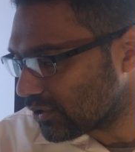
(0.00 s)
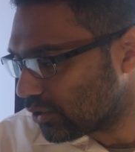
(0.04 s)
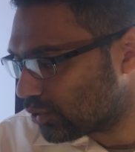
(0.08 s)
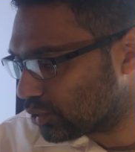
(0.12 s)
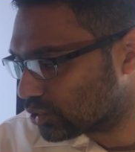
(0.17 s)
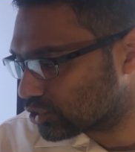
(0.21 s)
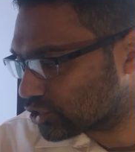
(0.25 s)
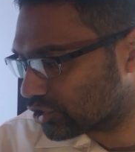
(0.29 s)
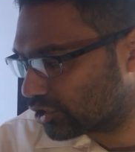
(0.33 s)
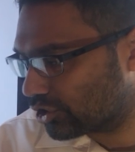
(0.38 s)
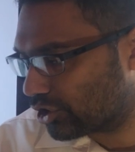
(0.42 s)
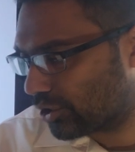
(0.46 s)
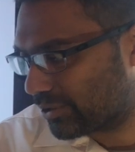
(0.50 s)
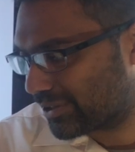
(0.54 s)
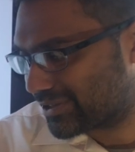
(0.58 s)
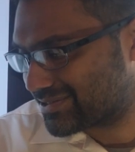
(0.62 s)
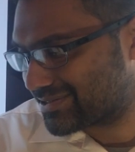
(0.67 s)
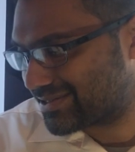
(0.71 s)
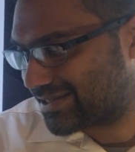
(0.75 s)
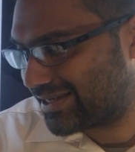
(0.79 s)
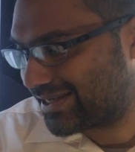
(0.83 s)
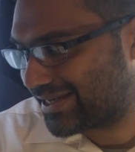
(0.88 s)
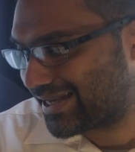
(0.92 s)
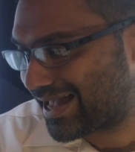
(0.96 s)
also known
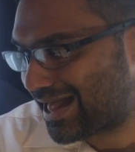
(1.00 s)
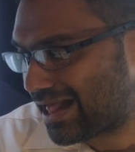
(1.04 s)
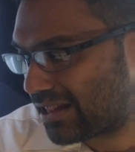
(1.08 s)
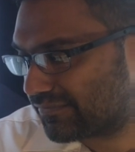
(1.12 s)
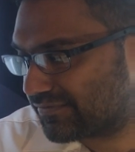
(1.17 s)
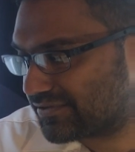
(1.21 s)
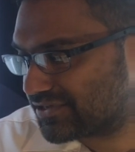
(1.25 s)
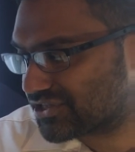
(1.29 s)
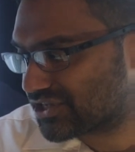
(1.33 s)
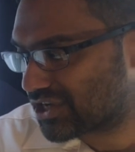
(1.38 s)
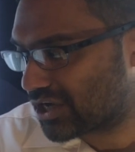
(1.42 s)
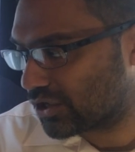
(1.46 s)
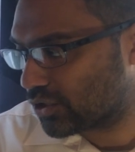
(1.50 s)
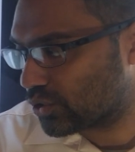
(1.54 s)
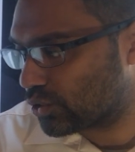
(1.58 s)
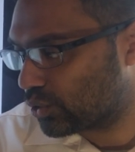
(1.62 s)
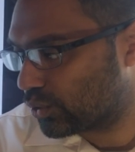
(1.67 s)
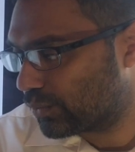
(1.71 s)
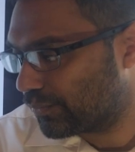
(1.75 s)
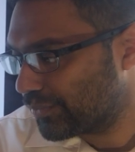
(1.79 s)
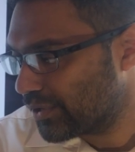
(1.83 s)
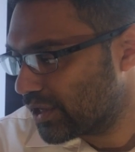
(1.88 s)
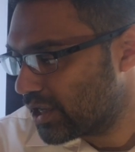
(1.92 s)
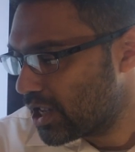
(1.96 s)
as the Calvin
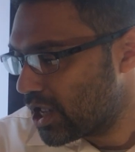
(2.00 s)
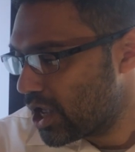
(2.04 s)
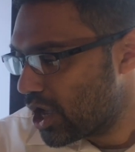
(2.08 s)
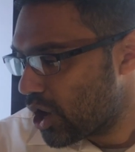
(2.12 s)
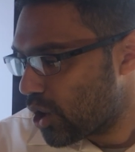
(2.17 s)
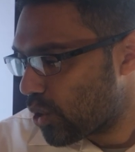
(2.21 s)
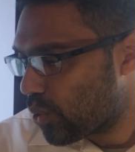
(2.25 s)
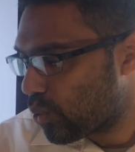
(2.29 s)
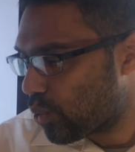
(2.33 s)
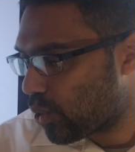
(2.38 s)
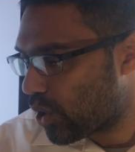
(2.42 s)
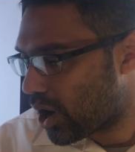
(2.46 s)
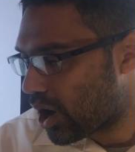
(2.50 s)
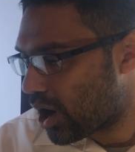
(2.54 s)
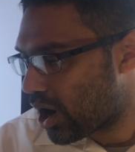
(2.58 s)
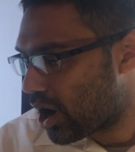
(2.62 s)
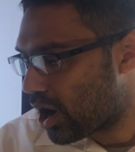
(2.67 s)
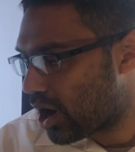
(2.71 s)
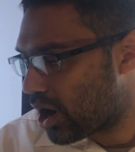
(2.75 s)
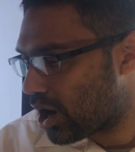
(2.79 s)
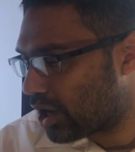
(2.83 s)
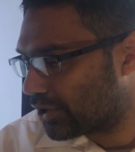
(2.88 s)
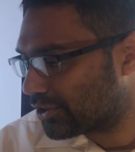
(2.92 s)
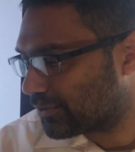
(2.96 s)
cycle. What
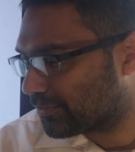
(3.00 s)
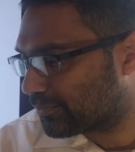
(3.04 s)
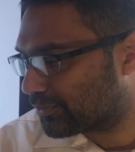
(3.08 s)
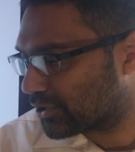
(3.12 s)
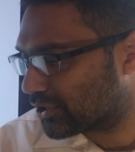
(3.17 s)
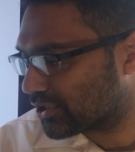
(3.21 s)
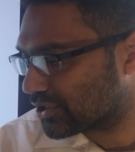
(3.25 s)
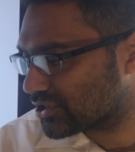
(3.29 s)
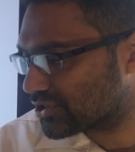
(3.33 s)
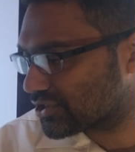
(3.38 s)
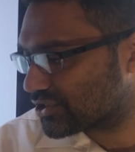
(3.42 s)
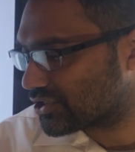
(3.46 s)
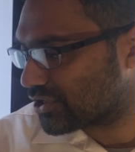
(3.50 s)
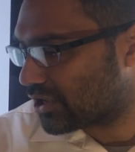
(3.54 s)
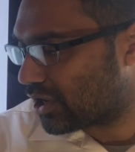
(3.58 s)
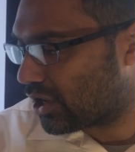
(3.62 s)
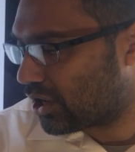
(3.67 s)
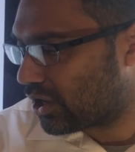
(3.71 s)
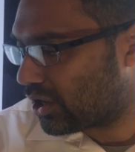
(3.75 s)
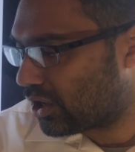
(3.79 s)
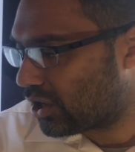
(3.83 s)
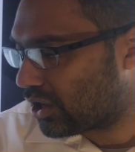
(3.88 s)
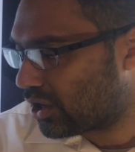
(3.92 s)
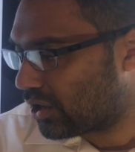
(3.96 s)
are the products
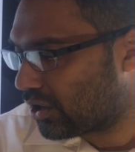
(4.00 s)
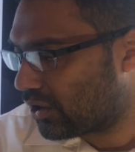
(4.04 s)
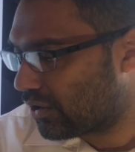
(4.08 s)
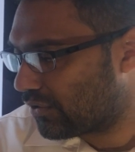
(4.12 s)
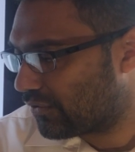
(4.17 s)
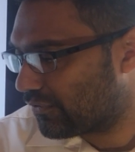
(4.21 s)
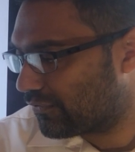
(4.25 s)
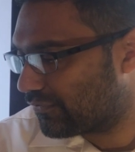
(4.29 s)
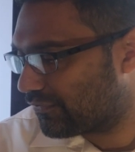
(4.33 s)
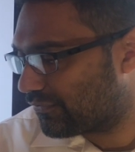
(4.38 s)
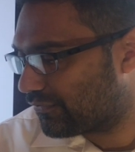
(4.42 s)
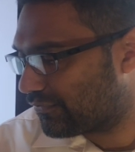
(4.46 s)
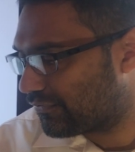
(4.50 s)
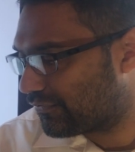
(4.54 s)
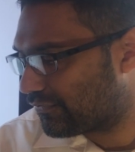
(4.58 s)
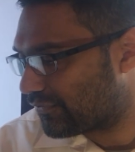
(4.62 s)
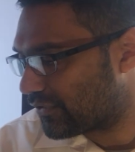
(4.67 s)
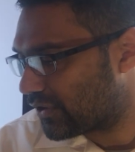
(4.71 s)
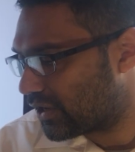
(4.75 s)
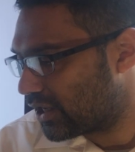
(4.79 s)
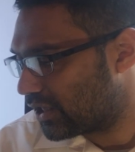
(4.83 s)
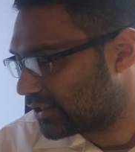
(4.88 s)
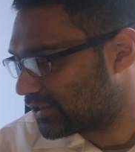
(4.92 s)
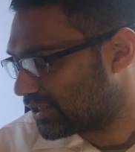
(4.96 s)
of
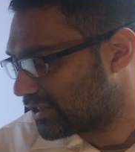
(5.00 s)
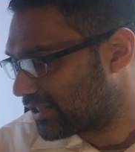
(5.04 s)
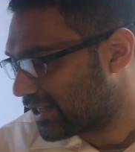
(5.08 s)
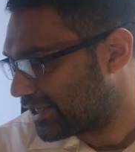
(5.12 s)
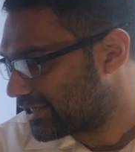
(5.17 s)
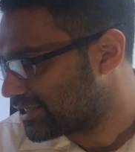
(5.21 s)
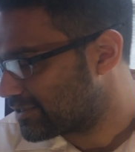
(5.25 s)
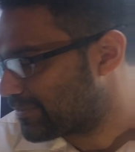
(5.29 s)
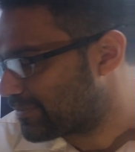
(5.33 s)
the light